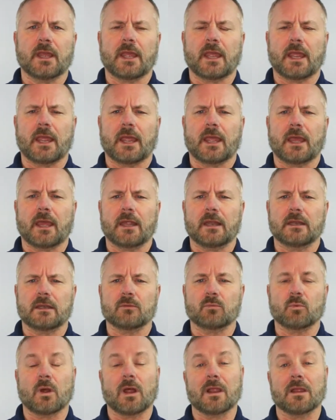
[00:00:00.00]
And
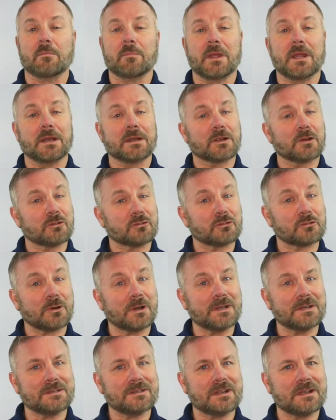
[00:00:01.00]
while it made it go
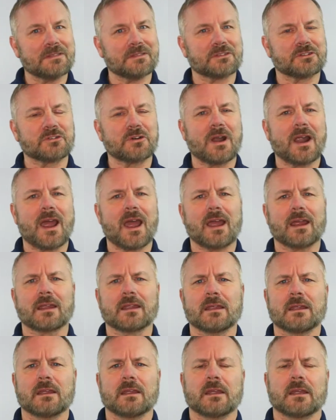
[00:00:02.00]
straight down the
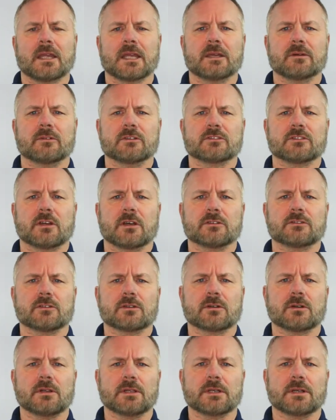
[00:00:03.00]
track, it was
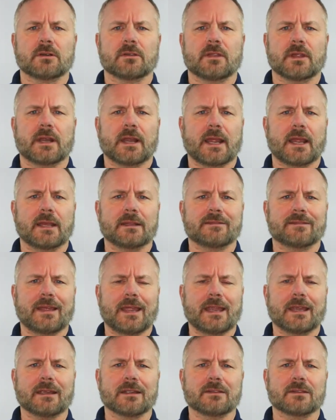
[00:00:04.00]
also clear that I had
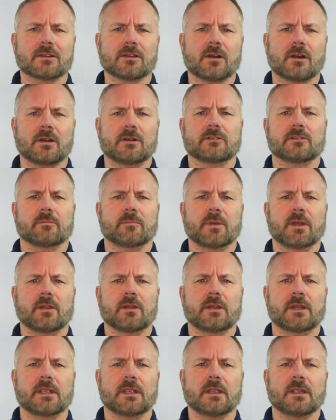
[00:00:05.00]
taken the car's
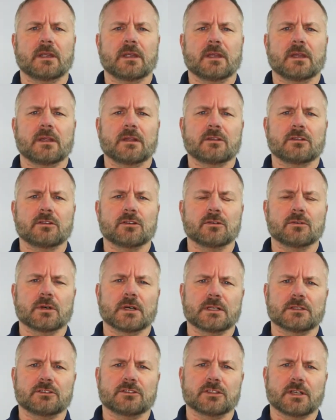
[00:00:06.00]
ability to
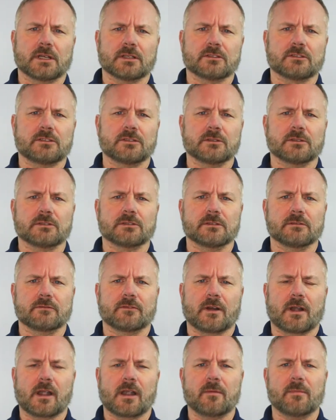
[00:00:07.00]
adjust to its
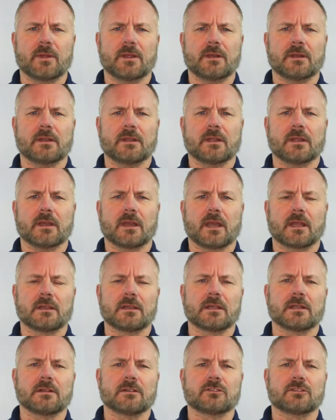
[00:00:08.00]
environment a
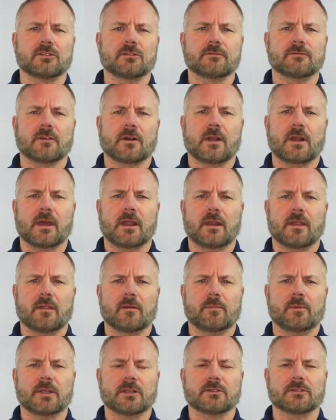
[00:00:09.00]
little too far out of
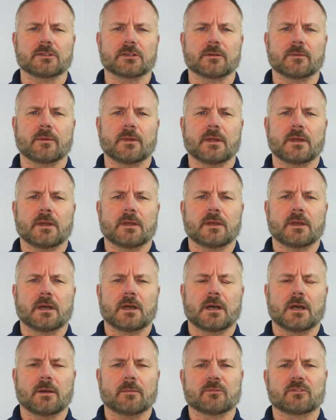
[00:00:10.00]
the picture.
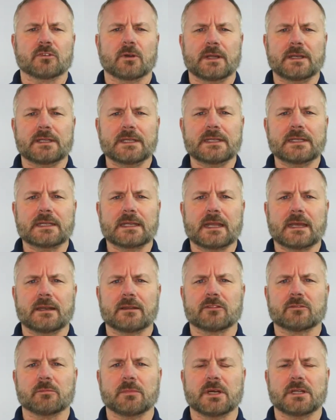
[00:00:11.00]
So I didn't get
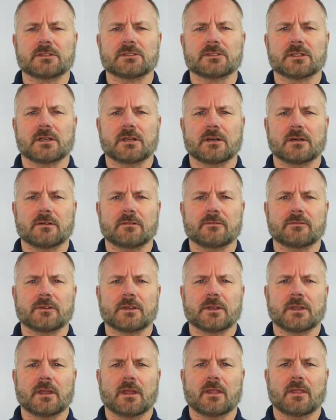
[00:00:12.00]
as much of
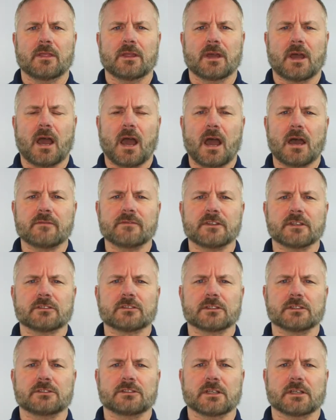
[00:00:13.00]
the
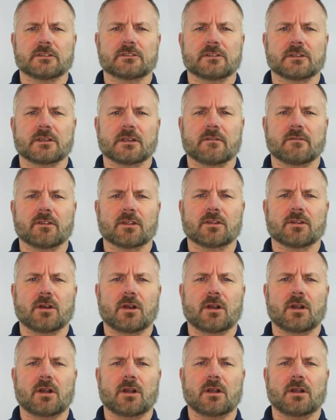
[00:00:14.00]
obvious adjusting of the
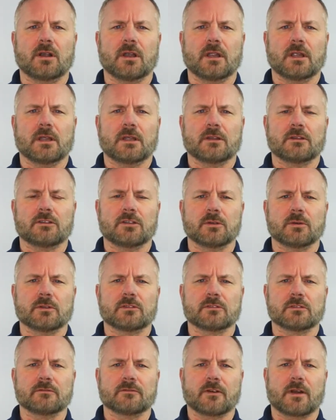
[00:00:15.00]
car to
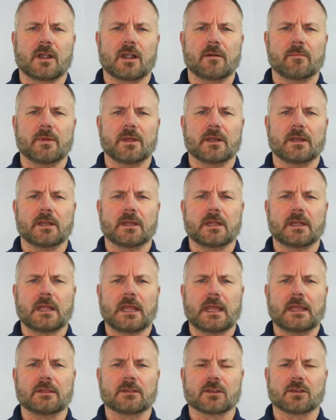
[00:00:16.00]
its environment
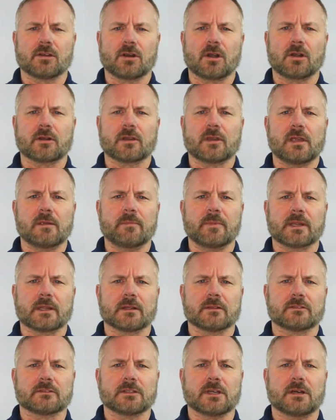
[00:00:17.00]
and the car keeping
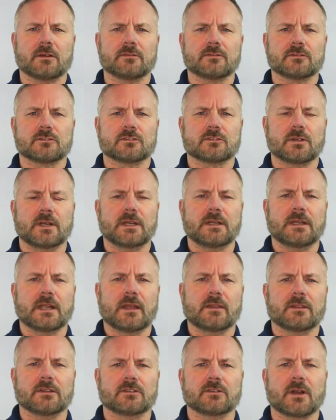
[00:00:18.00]
itself straight
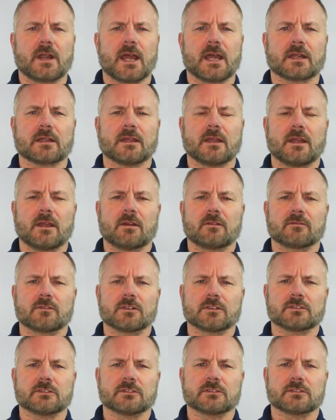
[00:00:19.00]
down the track
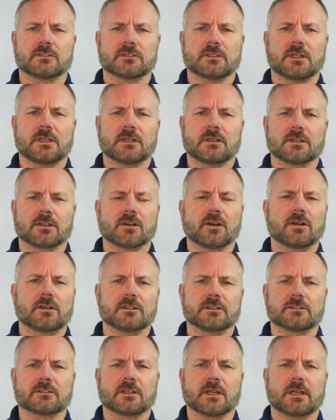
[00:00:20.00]
versus the car
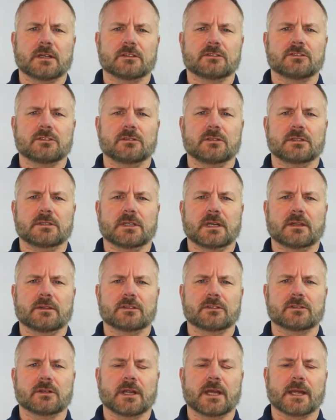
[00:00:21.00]
just kind of shooting down
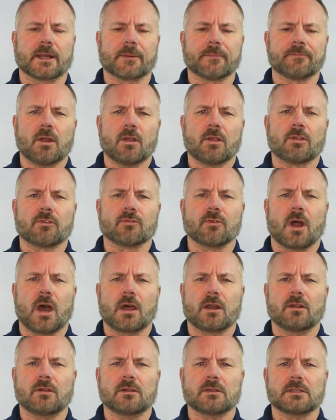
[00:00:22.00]
the track.
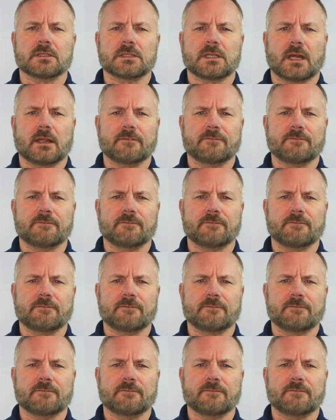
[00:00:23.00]
Throttle I